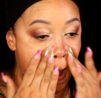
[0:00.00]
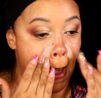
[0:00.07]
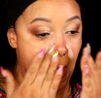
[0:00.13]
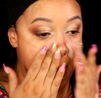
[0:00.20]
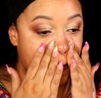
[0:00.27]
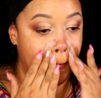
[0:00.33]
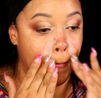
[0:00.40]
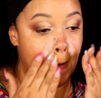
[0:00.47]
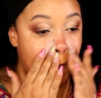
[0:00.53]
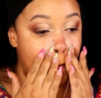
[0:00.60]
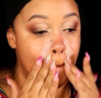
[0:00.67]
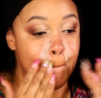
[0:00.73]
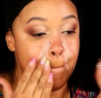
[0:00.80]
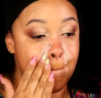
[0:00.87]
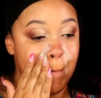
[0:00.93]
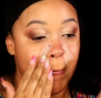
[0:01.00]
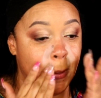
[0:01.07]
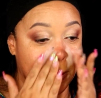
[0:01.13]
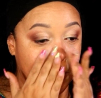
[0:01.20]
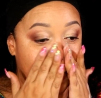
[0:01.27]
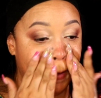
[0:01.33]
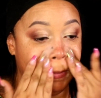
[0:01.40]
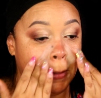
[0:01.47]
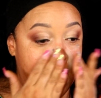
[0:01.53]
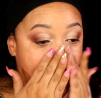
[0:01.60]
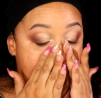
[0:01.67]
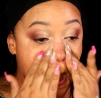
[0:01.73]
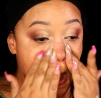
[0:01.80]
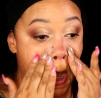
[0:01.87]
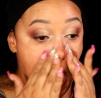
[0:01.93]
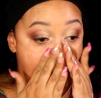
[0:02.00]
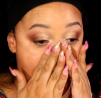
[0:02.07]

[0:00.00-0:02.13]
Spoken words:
I don't know. You see what I'm saying?